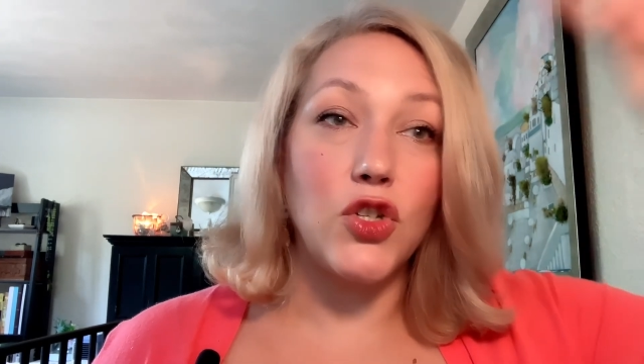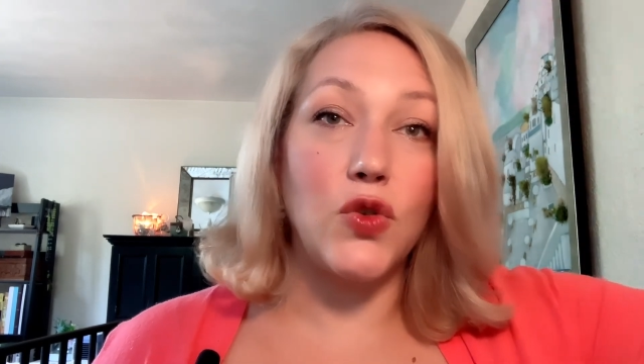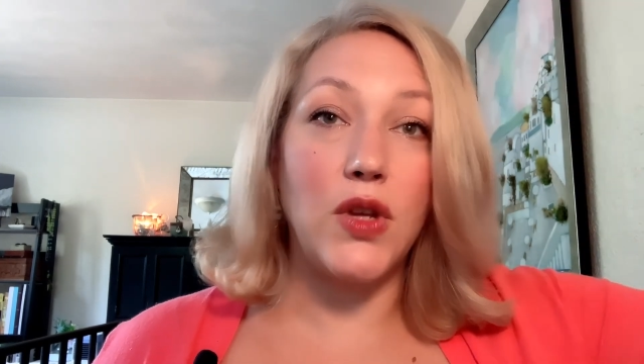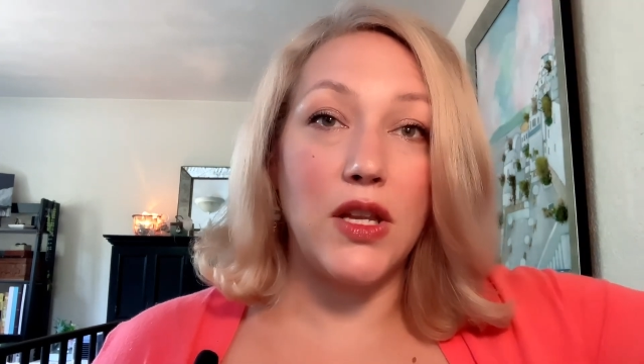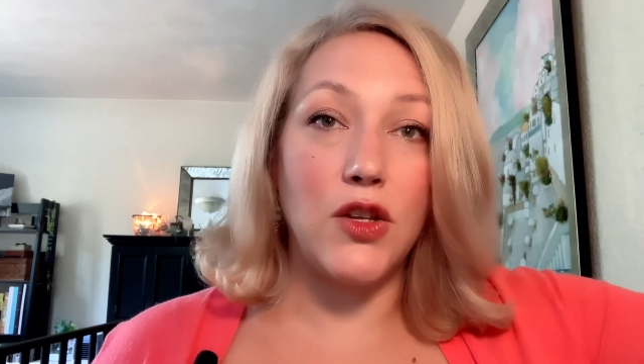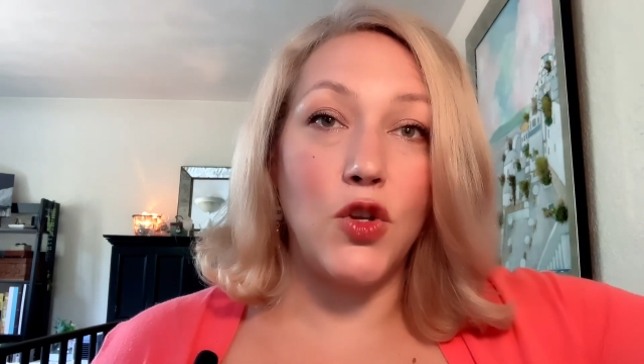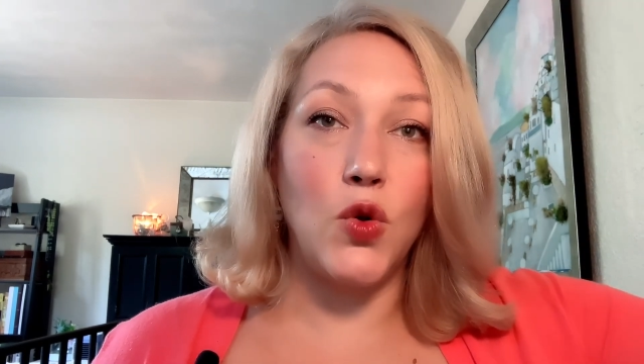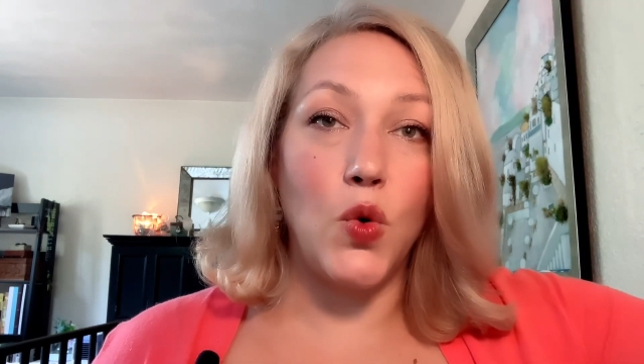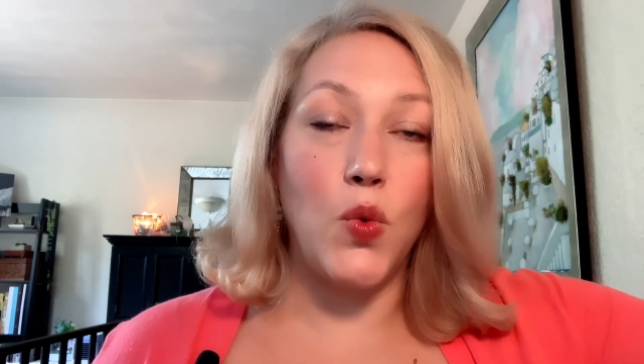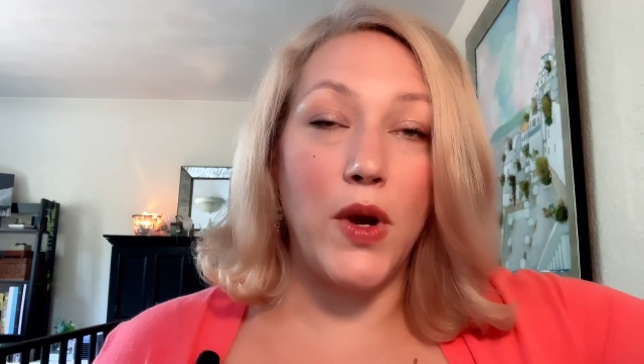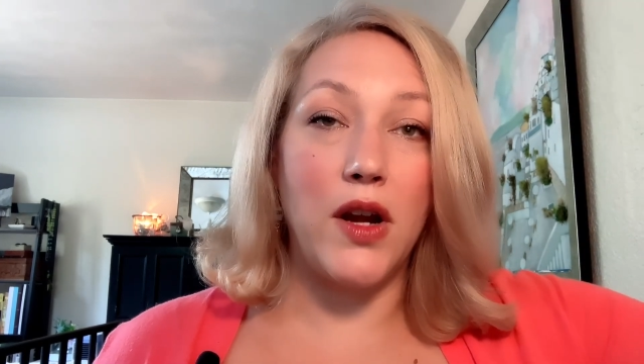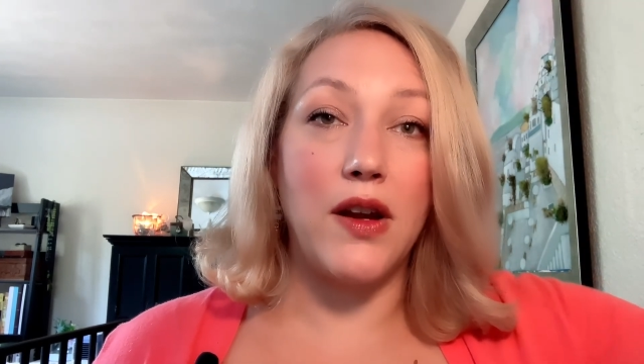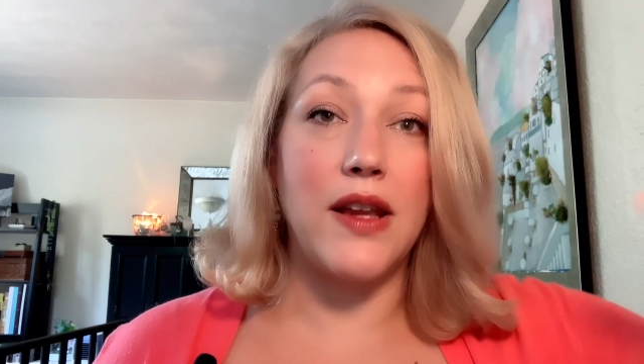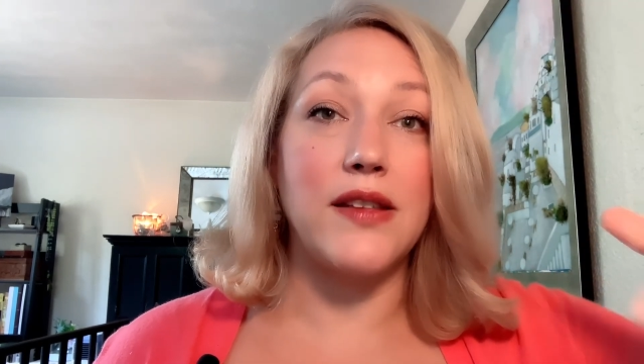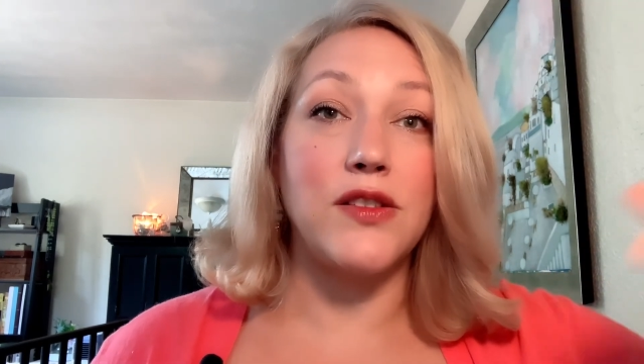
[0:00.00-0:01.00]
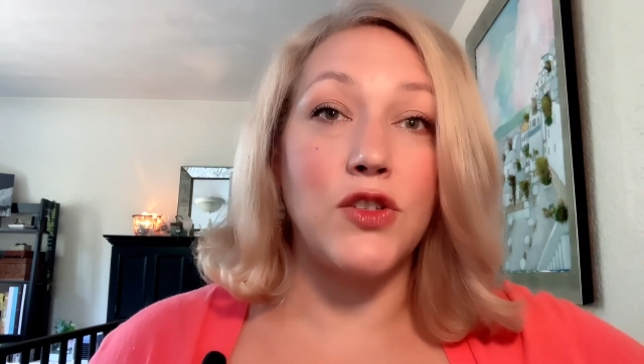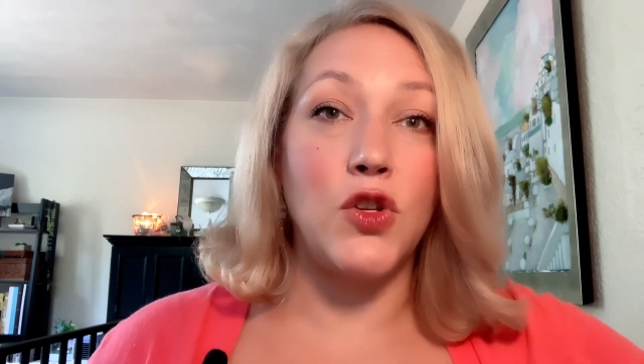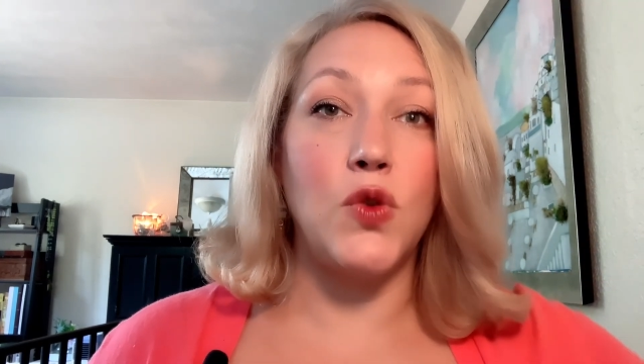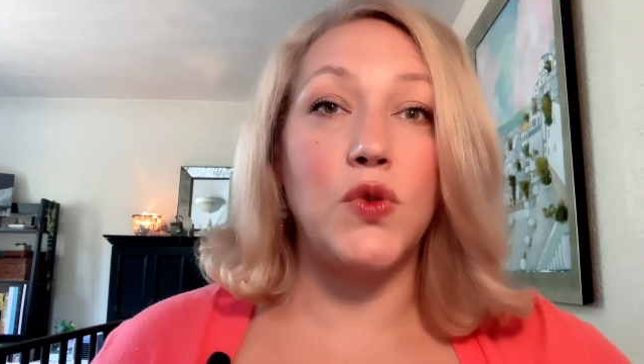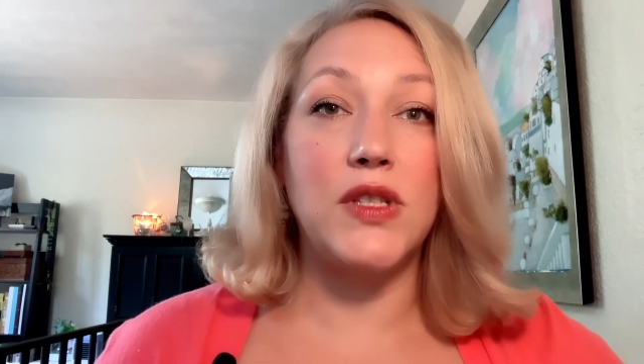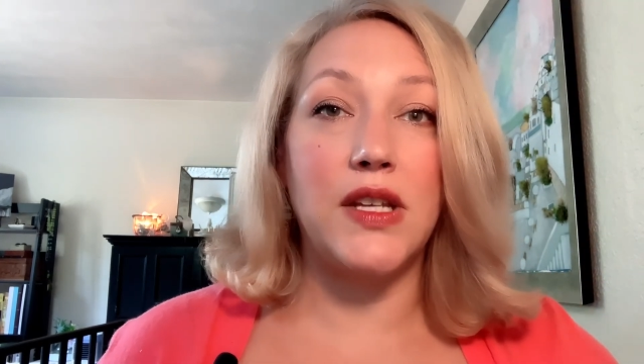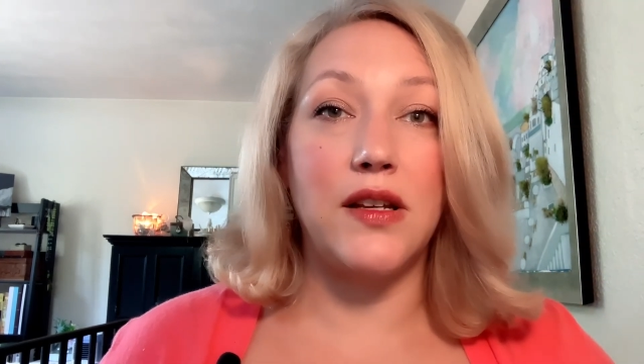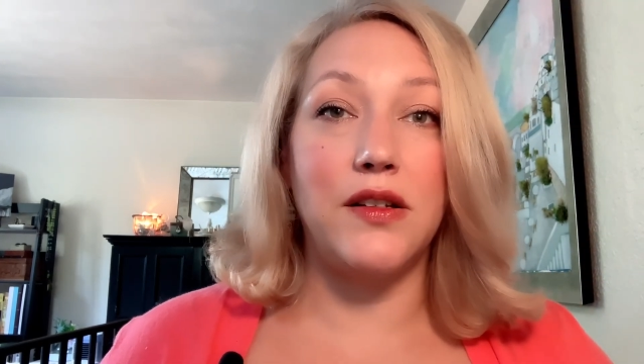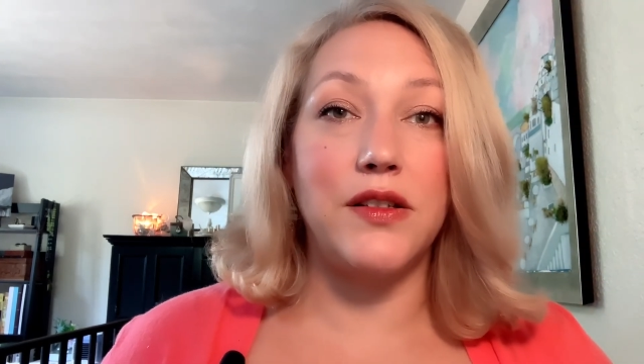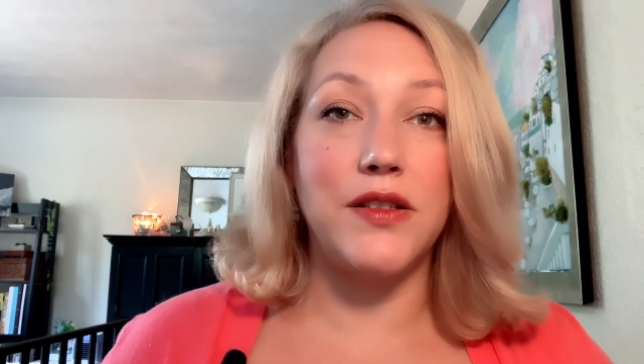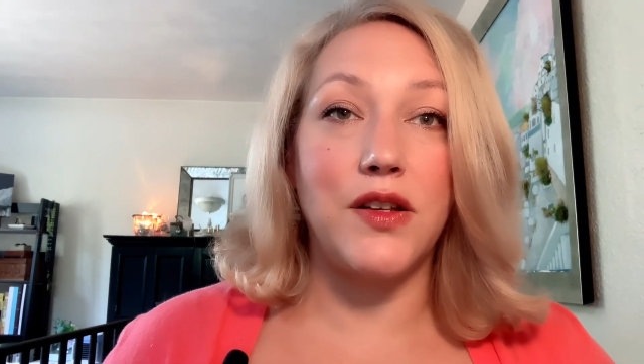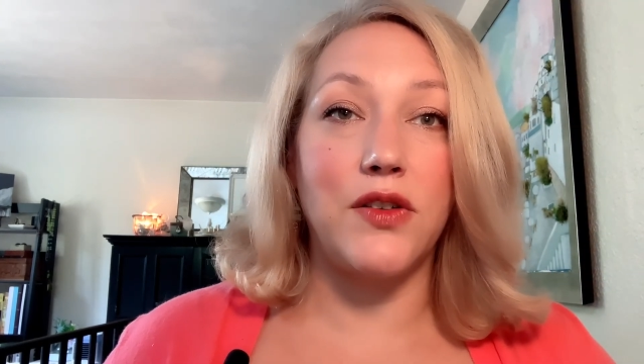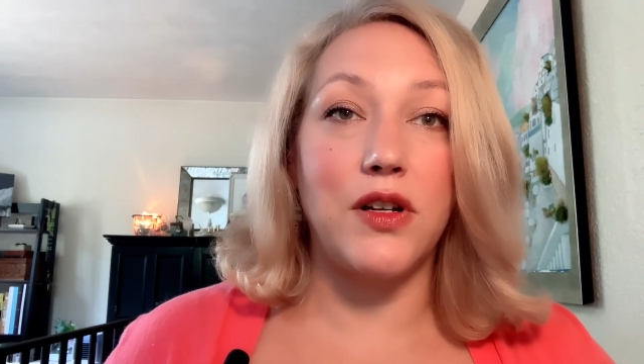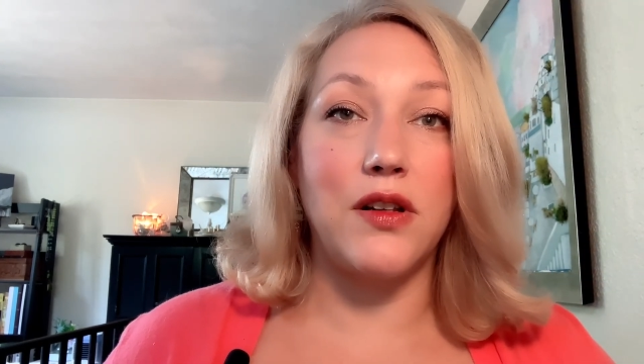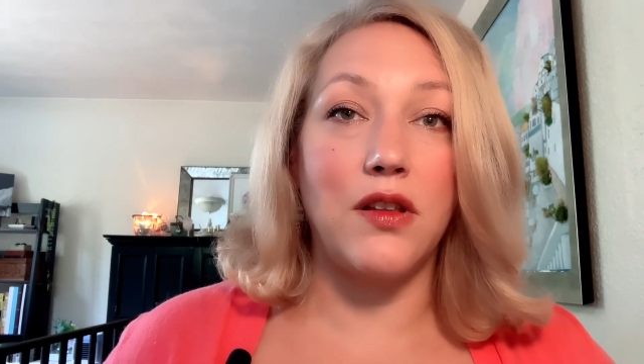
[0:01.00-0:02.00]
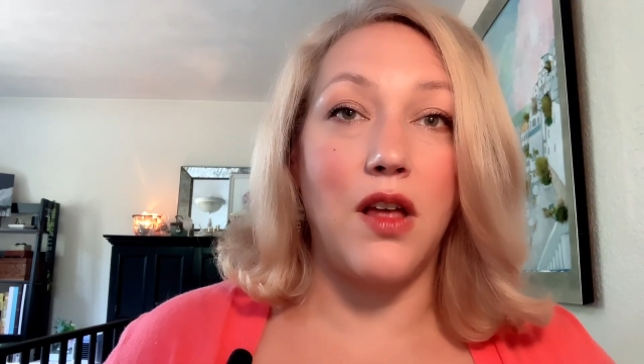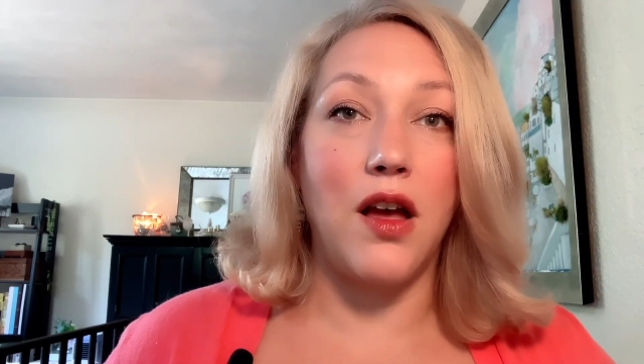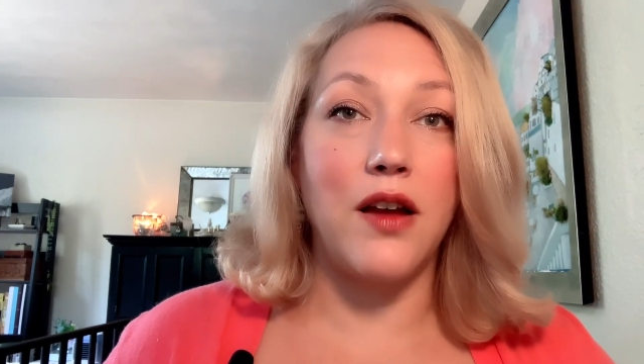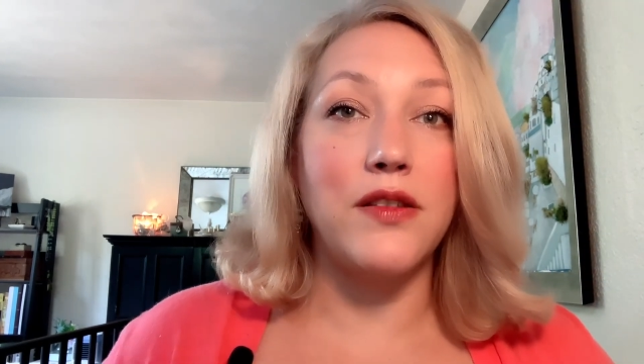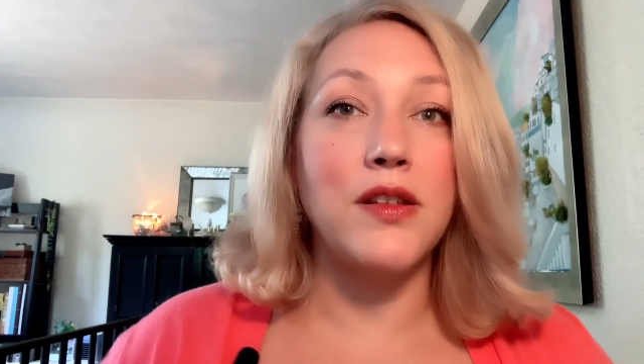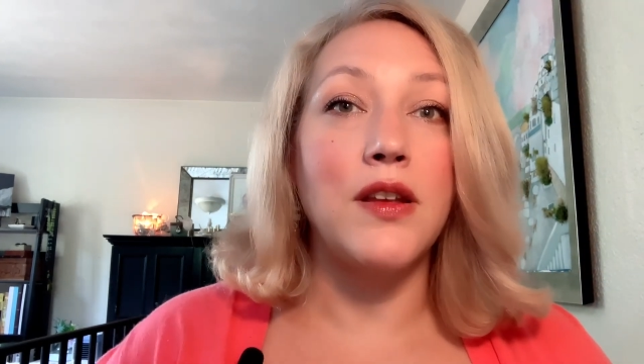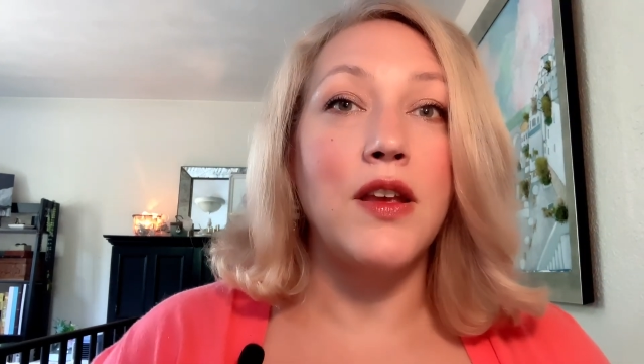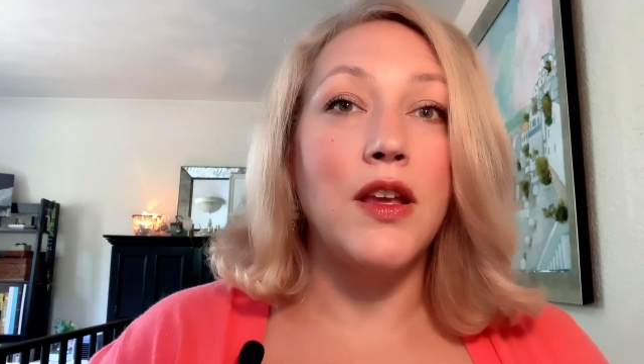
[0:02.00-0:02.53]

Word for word: you get new awareness, new skills are unlocked,